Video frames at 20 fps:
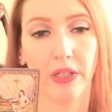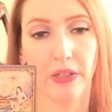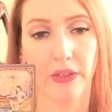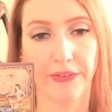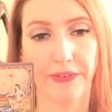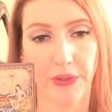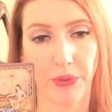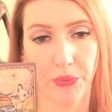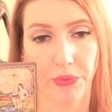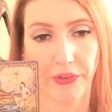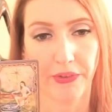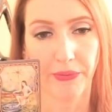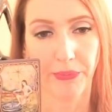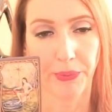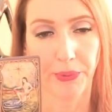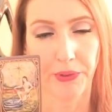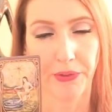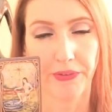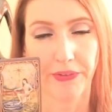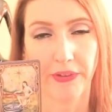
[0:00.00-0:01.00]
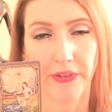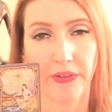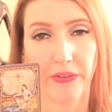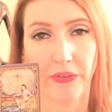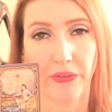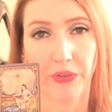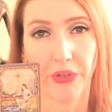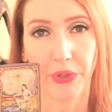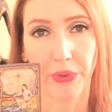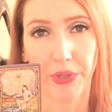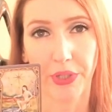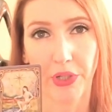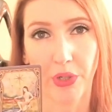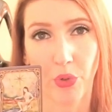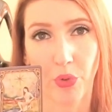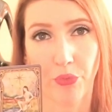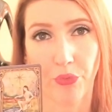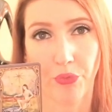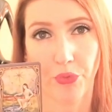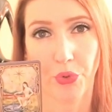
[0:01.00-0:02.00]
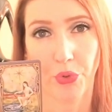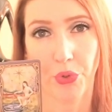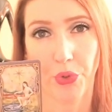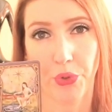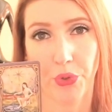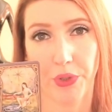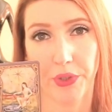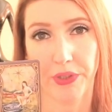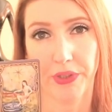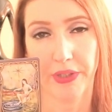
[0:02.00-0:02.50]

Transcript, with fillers: So this person is very hopeful.